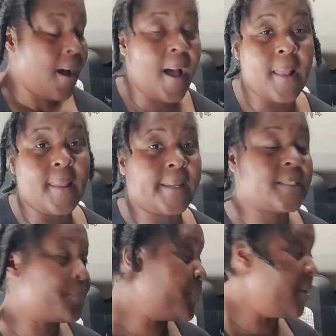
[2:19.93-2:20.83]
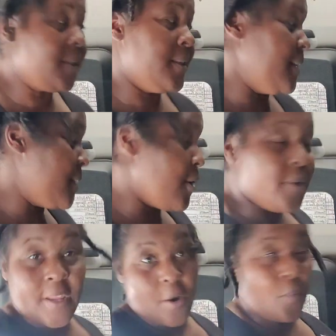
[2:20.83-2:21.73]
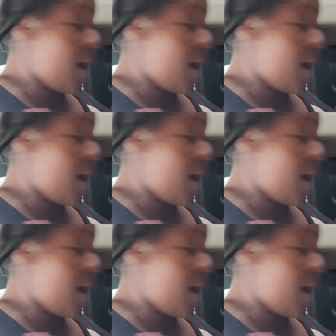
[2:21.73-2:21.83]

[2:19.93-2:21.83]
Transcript: I like to put this on there.